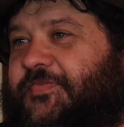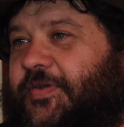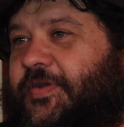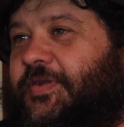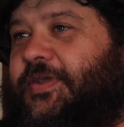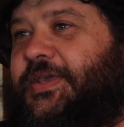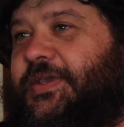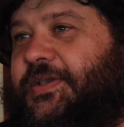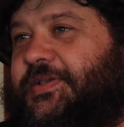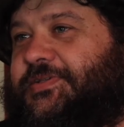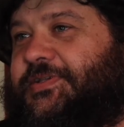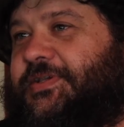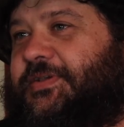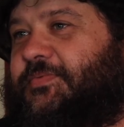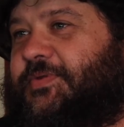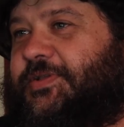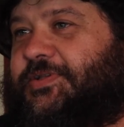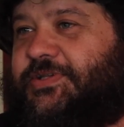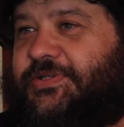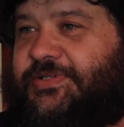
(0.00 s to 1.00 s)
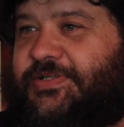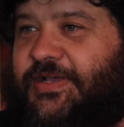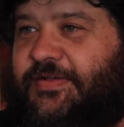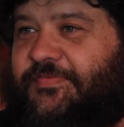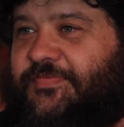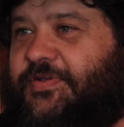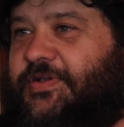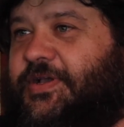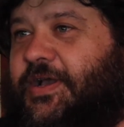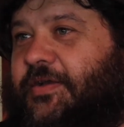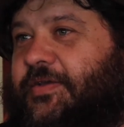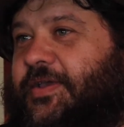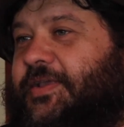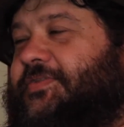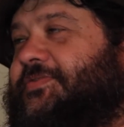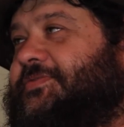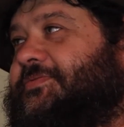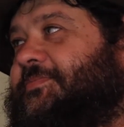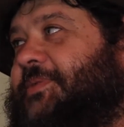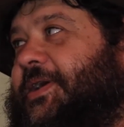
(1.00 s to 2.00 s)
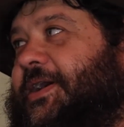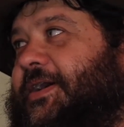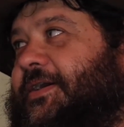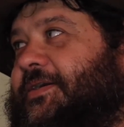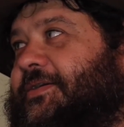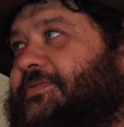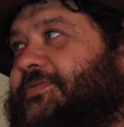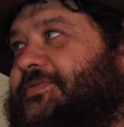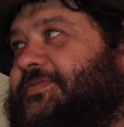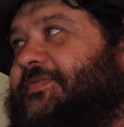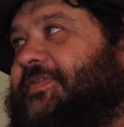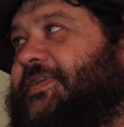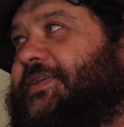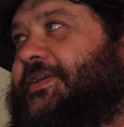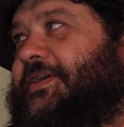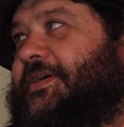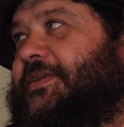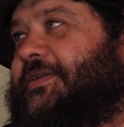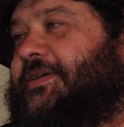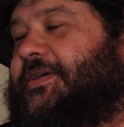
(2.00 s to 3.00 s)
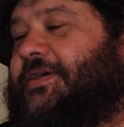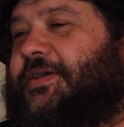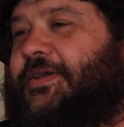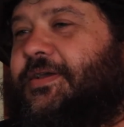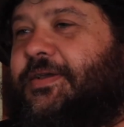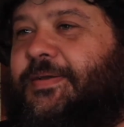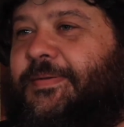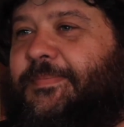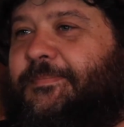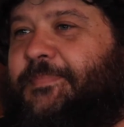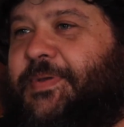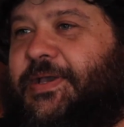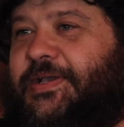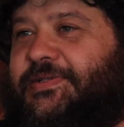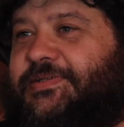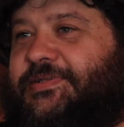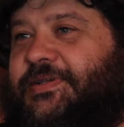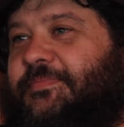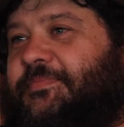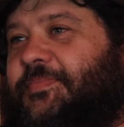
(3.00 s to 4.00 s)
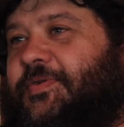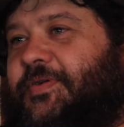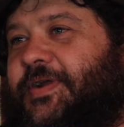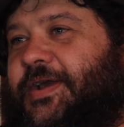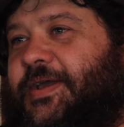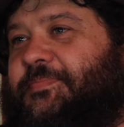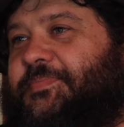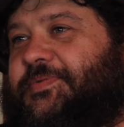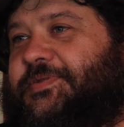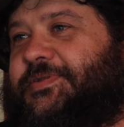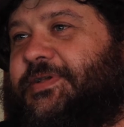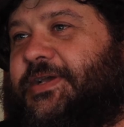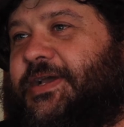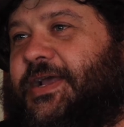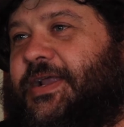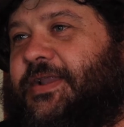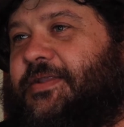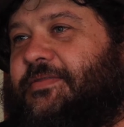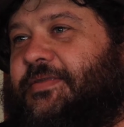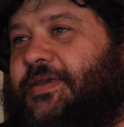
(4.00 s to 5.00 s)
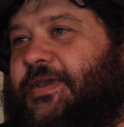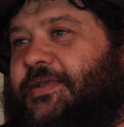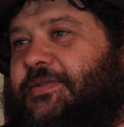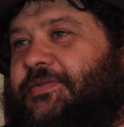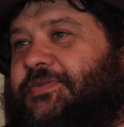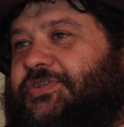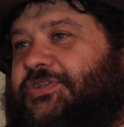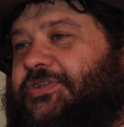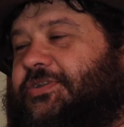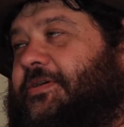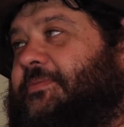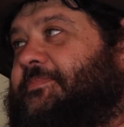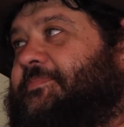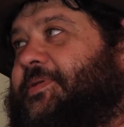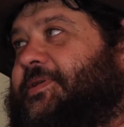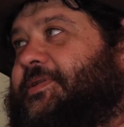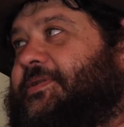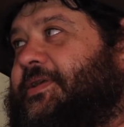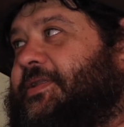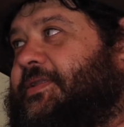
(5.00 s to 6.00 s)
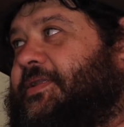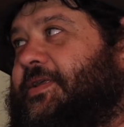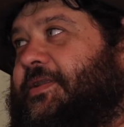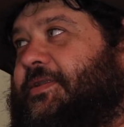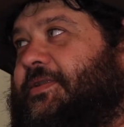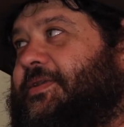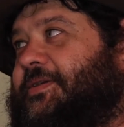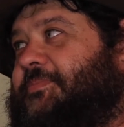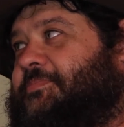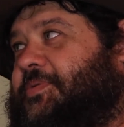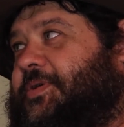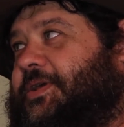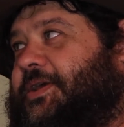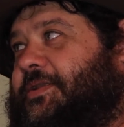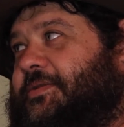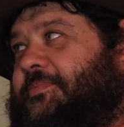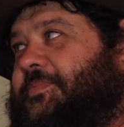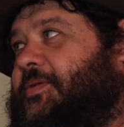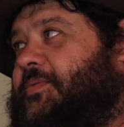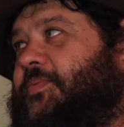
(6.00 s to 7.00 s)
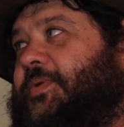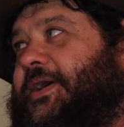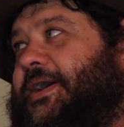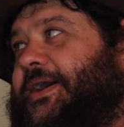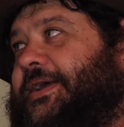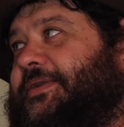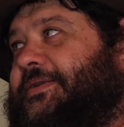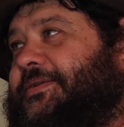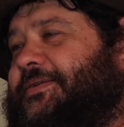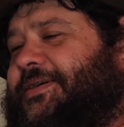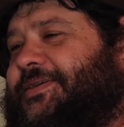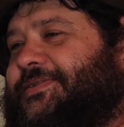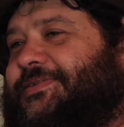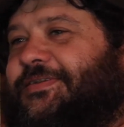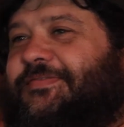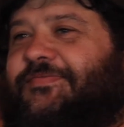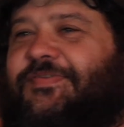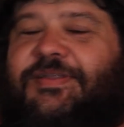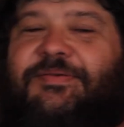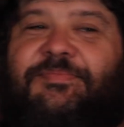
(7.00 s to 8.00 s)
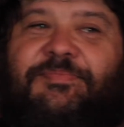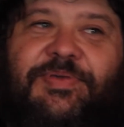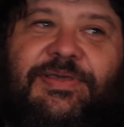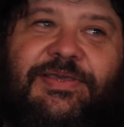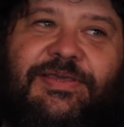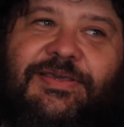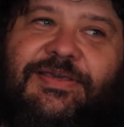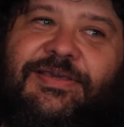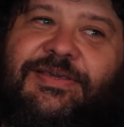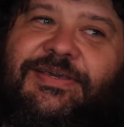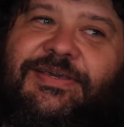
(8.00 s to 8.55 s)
very easy. We just have to go into my uncle's vineyard, pick some grapes, and then stomp it, and it'll be wine. And I said, Willempie,